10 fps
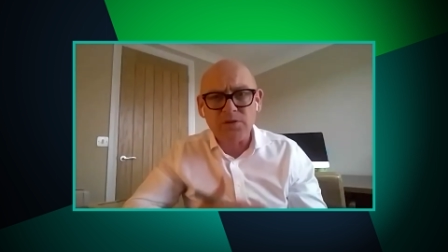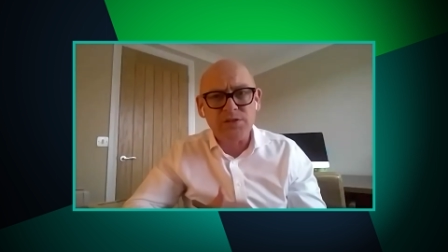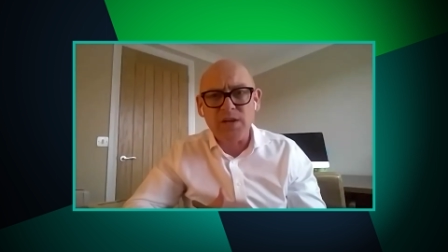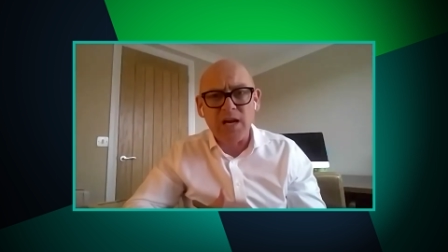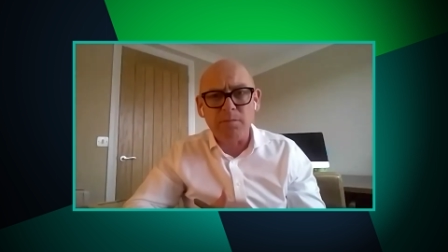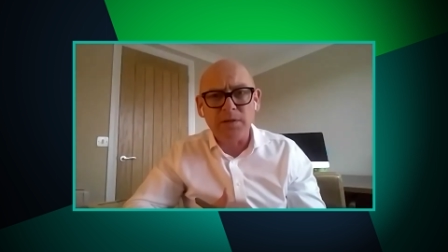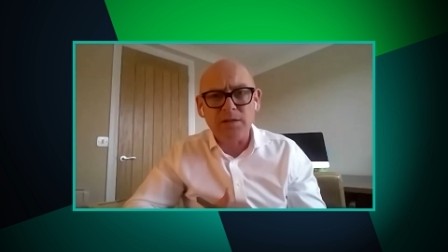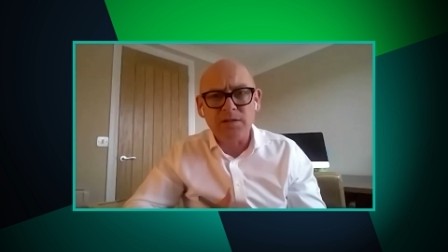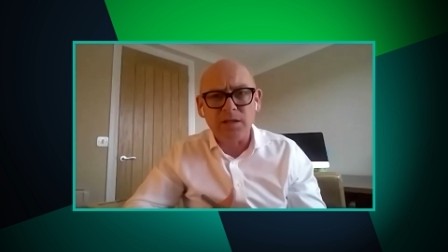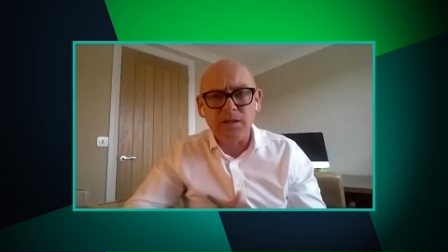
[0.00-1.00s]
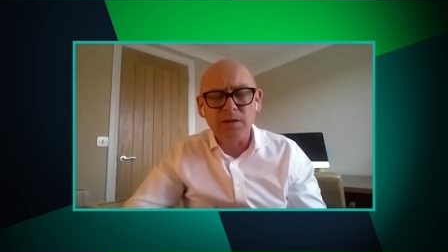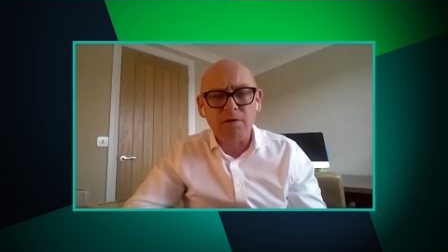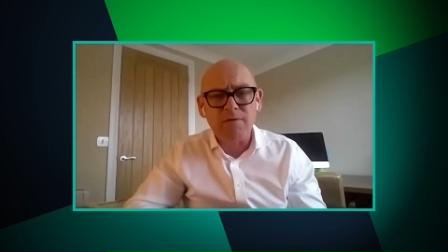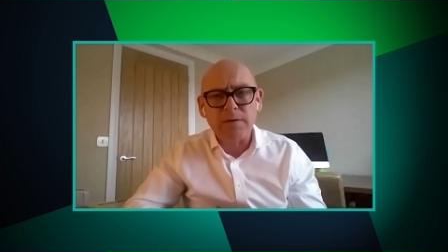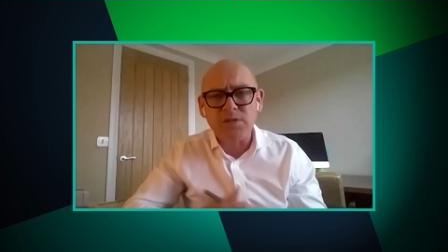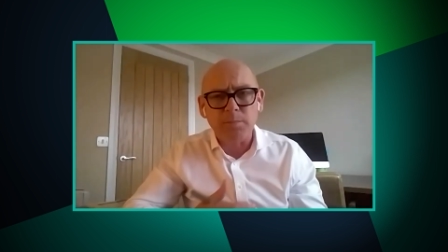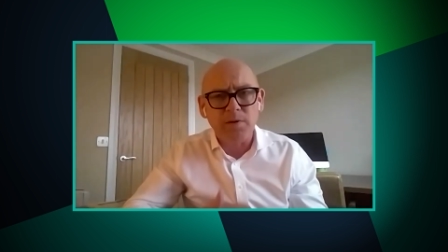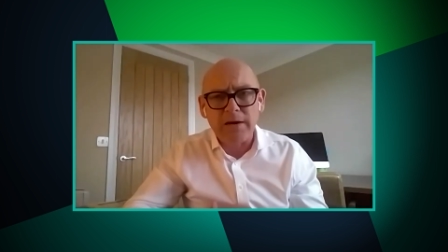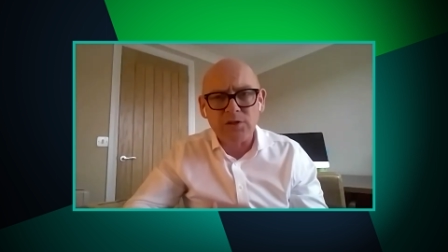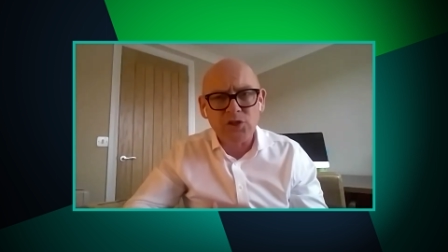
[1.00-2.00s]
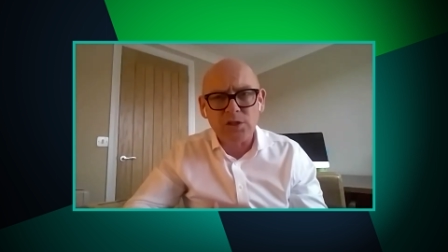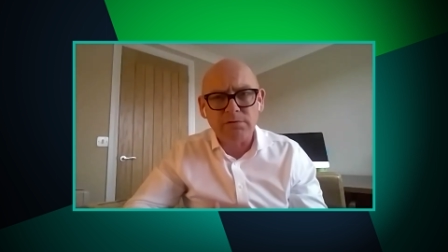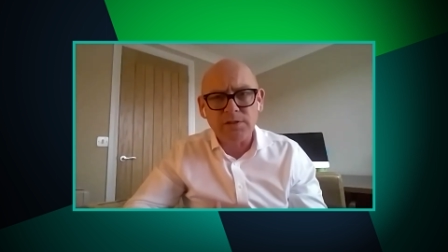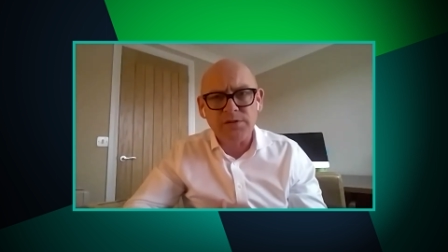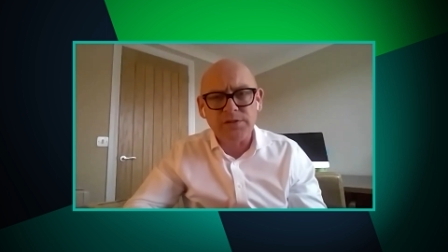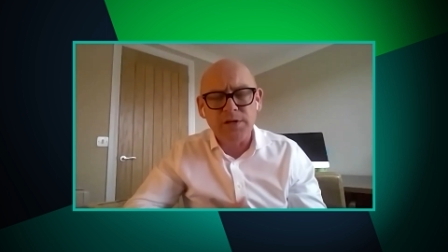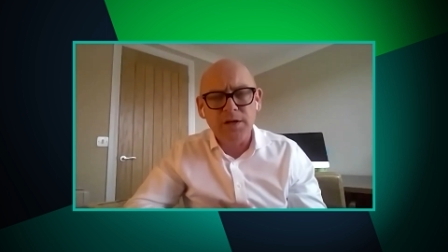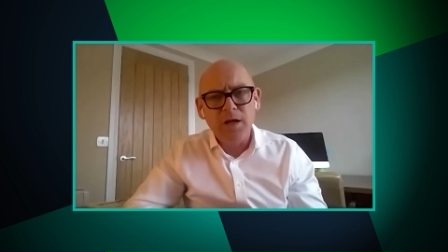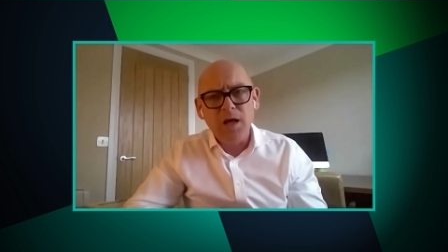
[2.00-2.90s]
sustainability, they're around supplier assurance.